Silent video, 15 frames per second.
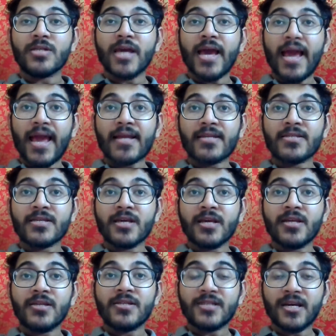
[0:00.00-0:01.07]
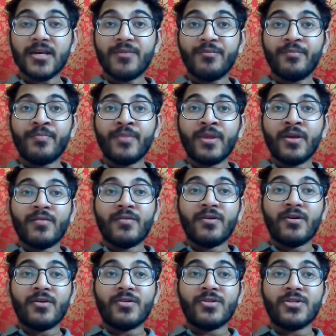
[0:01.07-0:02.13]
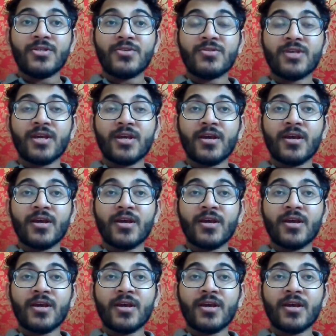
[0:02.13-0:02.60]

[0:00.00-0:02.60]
act in time for genocide,